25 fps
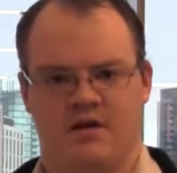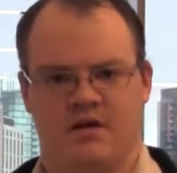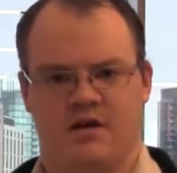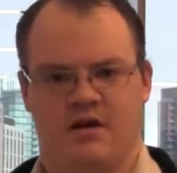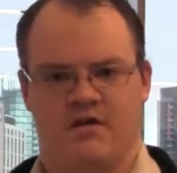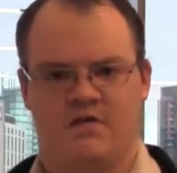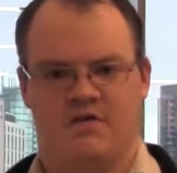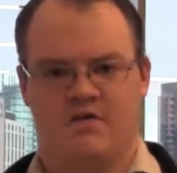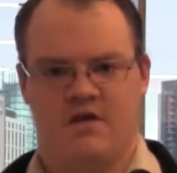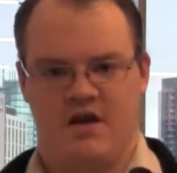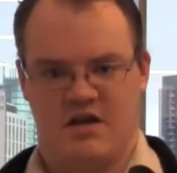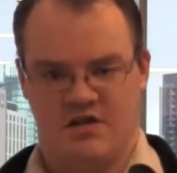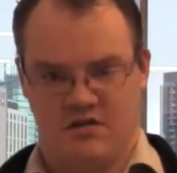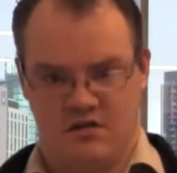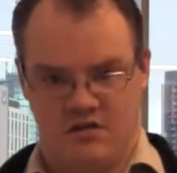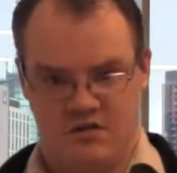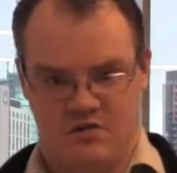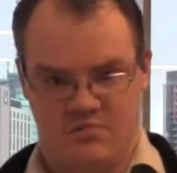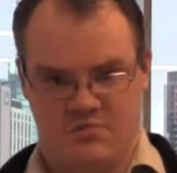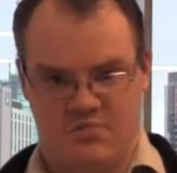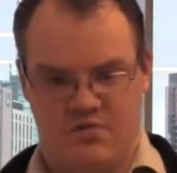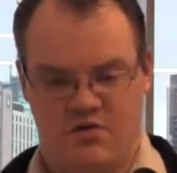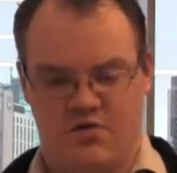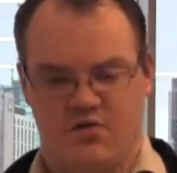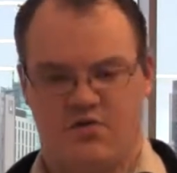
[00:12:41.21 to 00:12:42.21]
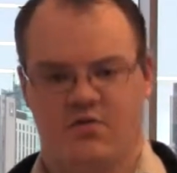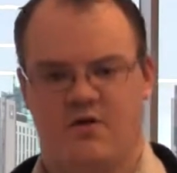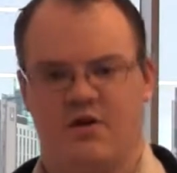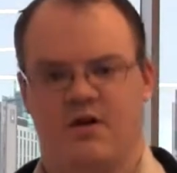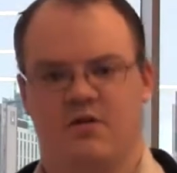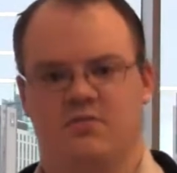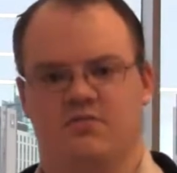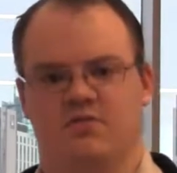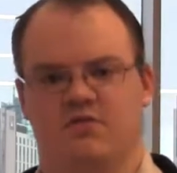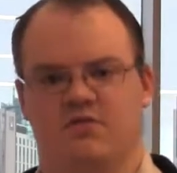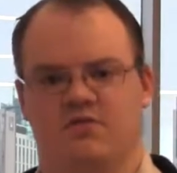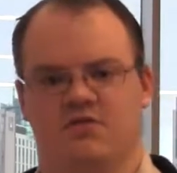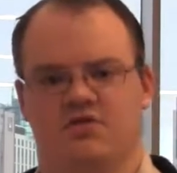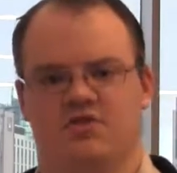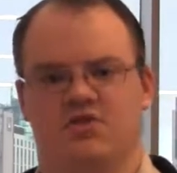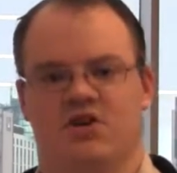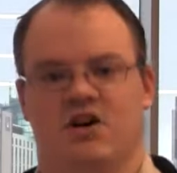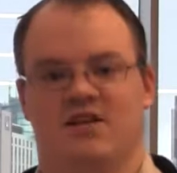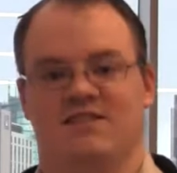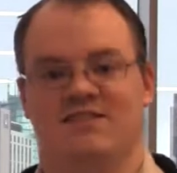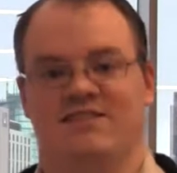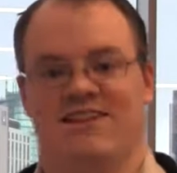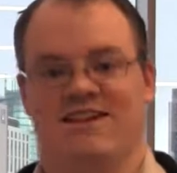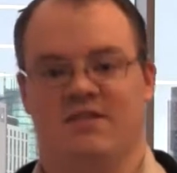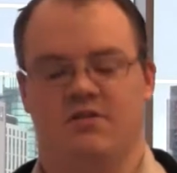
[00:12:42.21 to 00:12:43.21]
to
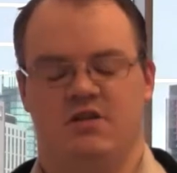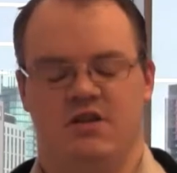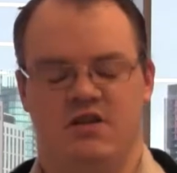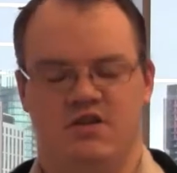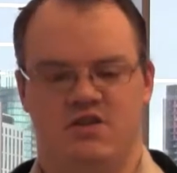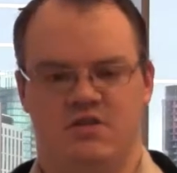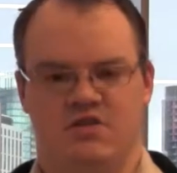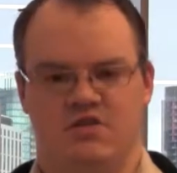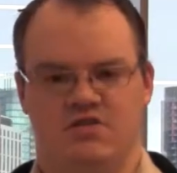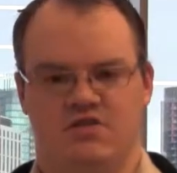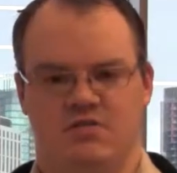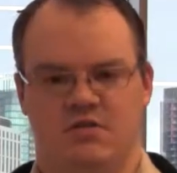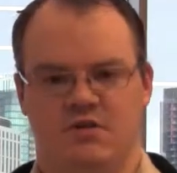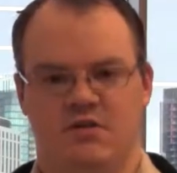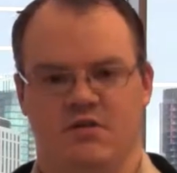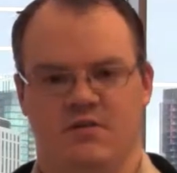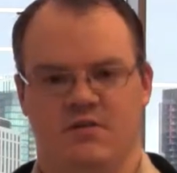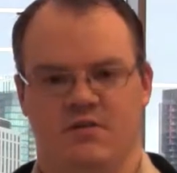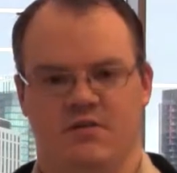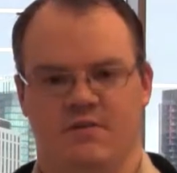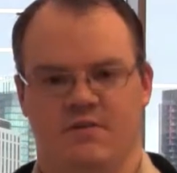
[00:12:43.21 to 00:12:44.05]
shut down industry,